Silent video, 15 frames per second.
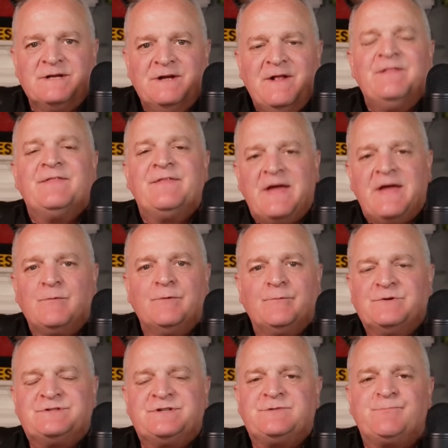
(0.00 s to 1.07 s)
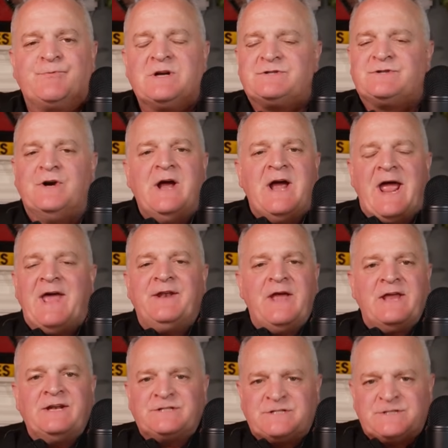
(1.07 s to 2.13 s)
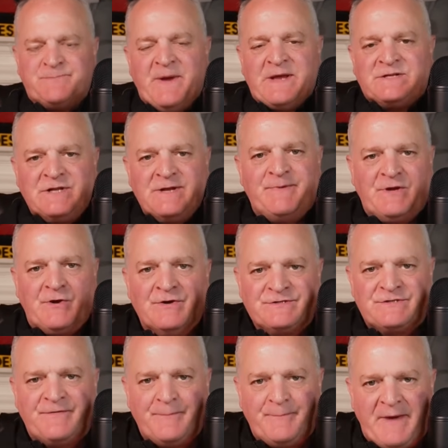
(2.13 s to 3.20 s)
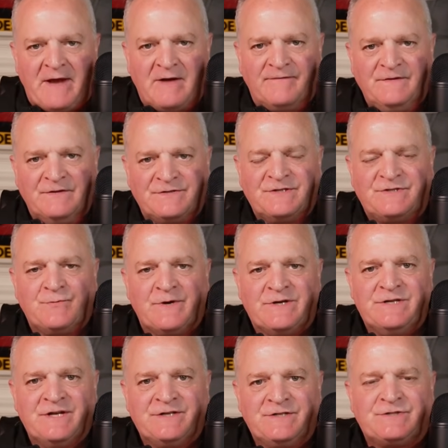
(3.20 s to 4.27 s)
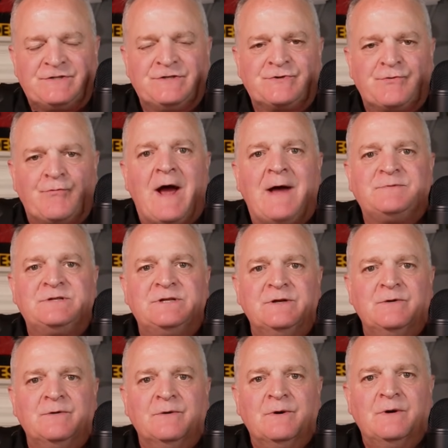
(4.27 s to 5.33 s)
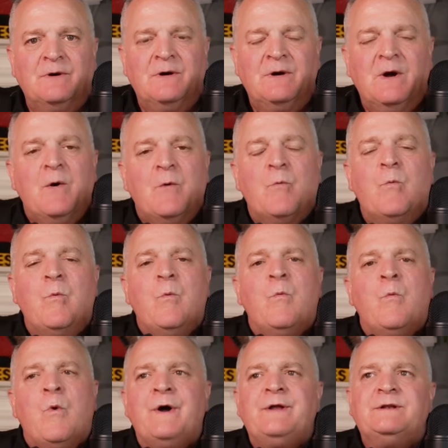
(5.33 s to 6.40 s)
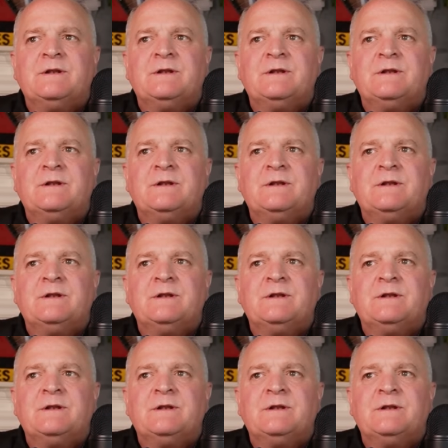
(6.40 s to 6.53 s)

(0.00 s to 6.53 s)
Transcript: they would resist pressure, and especially because of the battlefield situation I just described to you. What